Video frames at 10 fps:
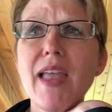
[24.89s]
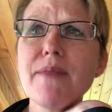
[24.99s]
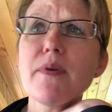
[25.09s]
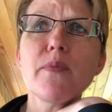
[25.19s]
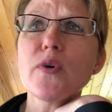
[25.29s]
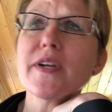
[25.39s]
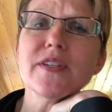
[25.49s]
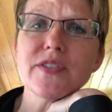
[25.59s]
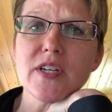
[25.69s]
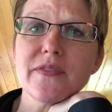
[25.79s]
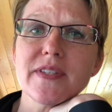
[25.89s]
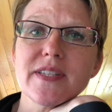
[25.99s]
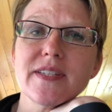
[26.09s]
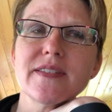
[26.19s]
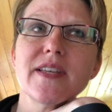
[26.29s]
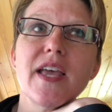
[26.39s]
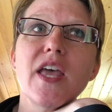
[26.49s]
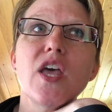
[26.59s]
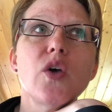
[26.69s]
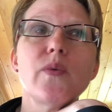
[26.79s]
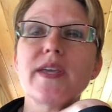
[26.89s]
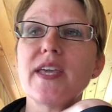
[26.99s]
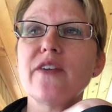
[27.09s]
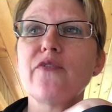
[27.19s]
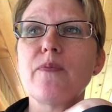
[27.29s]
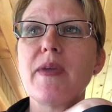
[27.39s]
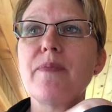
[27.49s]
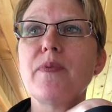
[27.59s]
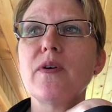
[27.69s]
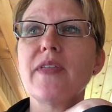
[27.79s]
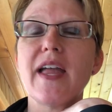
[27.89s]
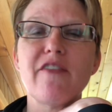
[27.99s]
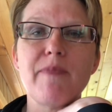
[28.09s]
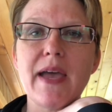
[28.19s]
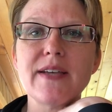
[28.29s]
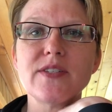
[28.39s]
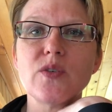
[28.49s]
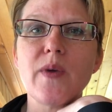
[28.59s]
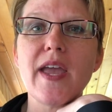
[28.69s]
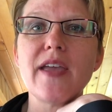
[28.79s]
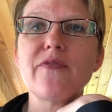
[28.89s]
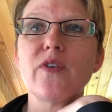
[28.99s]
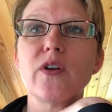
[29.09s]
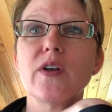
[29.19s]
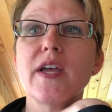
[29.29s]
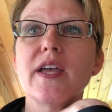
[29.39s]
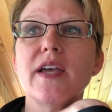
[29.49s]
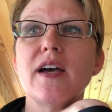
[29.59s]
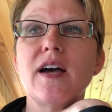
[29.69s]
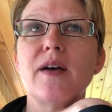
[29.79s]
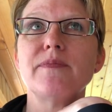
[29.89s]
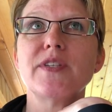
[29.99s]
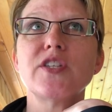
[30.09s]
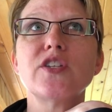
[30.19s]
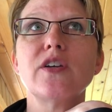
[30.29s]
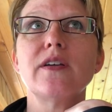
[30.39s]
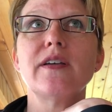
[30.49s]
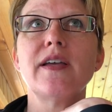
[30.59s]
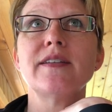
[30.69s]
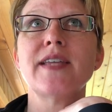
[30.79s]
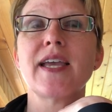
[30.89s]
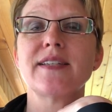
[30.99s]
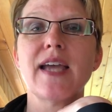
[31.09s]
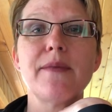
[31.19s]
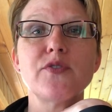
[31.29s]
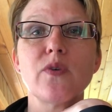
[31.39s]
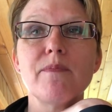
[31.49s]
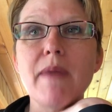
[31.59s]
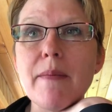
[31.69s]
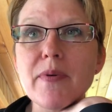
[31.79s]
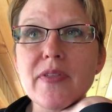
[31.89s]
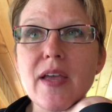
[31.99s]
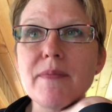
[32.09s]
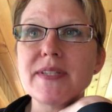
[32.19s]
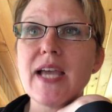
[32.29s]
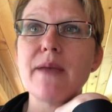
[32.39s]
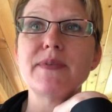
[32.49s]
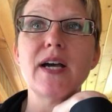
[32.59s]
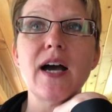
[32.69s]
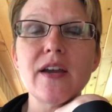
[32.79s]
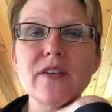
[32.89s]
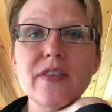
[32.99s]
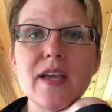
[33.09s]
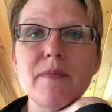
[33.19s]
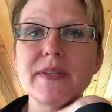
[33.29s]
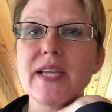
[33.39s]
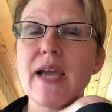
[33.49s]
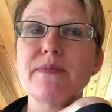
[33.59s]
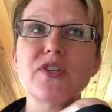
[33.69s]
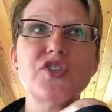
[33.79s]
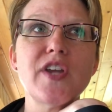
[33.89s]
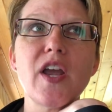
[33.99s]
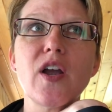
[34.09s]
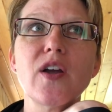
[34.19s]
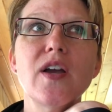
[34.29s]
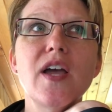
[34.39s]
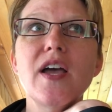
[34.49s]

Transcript: And memorial services we give for people that have passed away, for just to take a time to remember them, a time to honor them, a time to share,